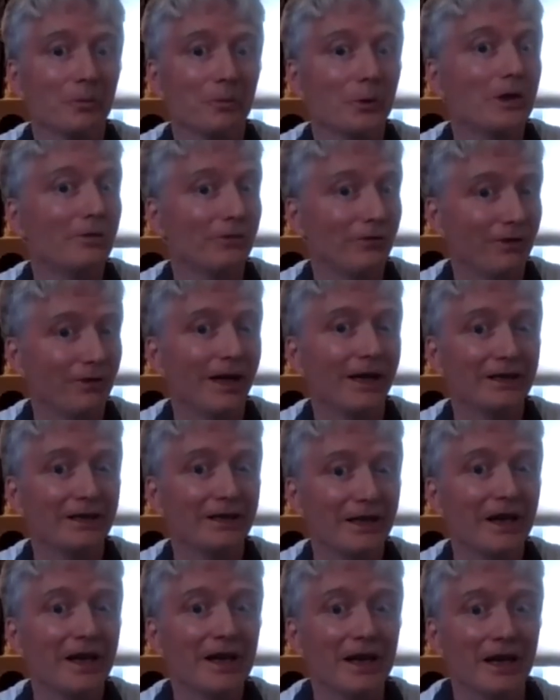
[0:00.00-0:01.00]

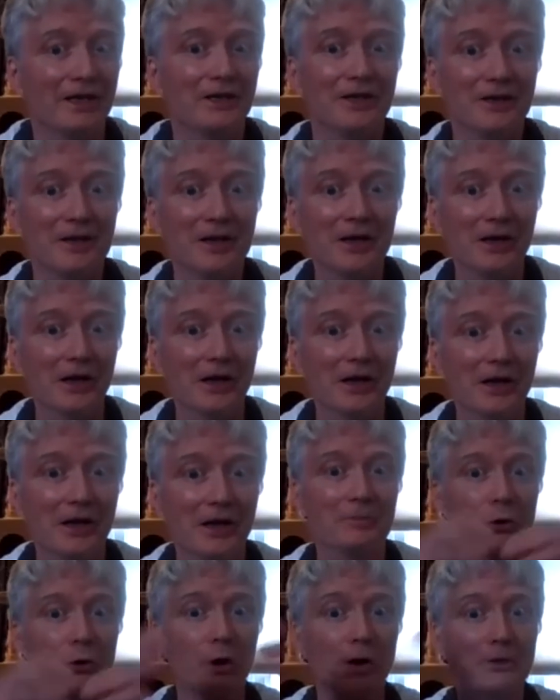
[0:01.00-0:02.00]
reflected in it,
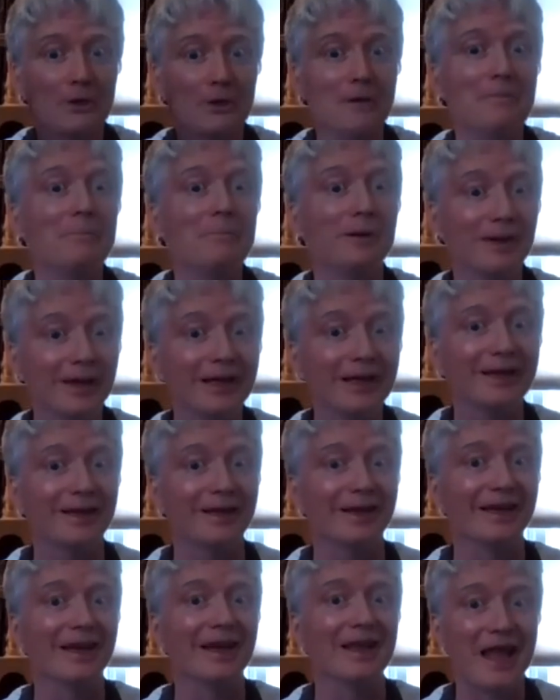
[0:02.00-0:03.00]
absorbed
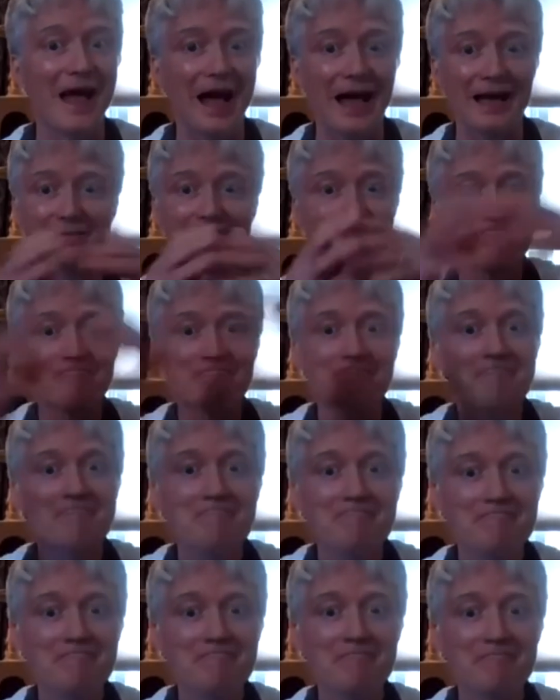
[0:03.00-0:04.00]
completely in that
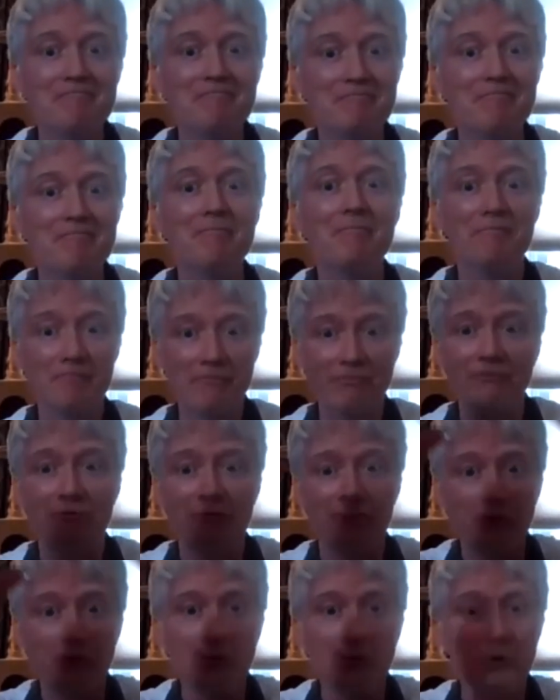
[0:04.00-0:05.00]

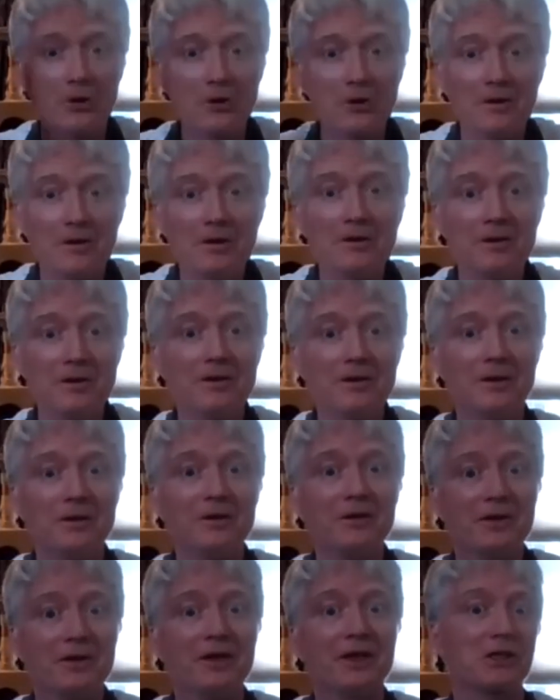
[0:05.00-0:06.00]
full
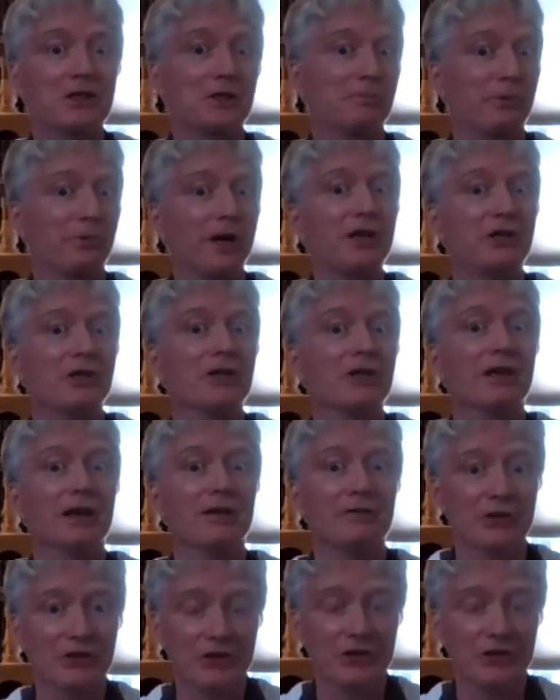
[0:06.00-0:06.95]
expression of